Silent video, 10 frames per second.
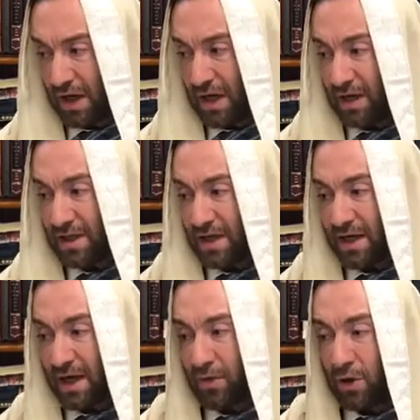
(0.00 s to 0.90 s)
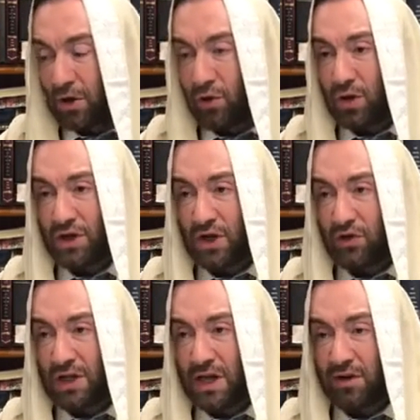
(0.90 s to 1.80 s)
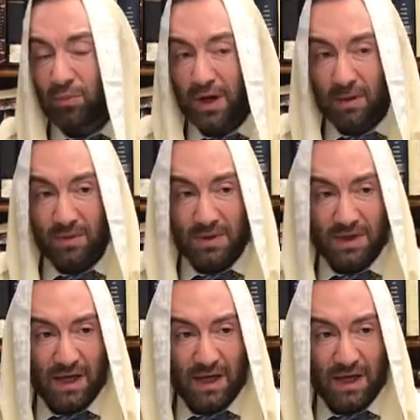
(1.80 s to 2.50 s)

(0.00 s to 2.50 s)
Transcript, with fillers: And it's not like we're the only generation that had problems.